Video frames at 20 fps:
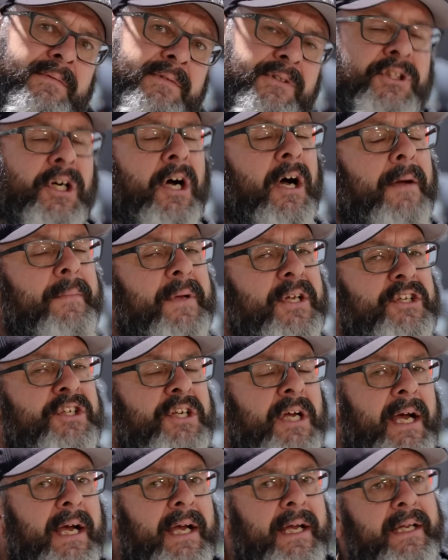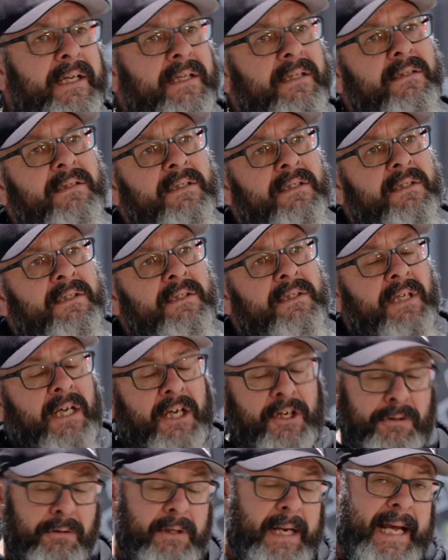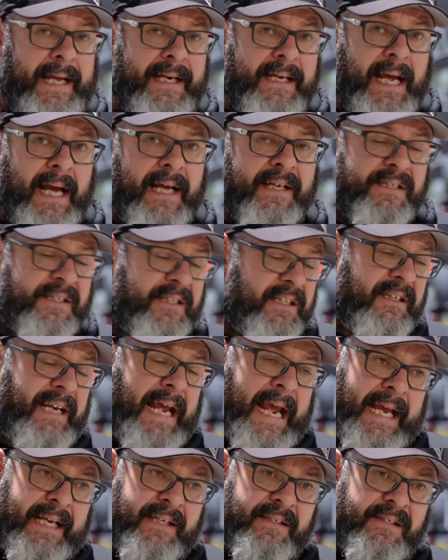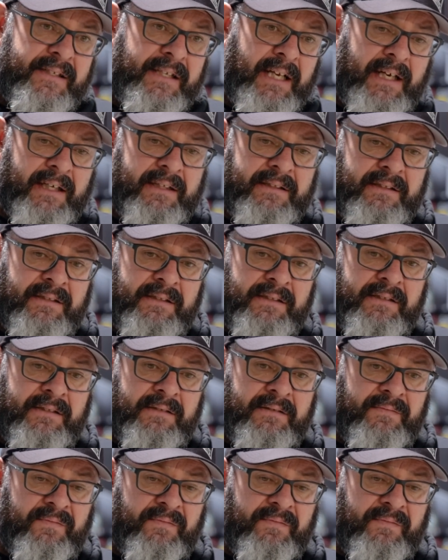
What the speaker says: timing chain, a good head gasket, head studs,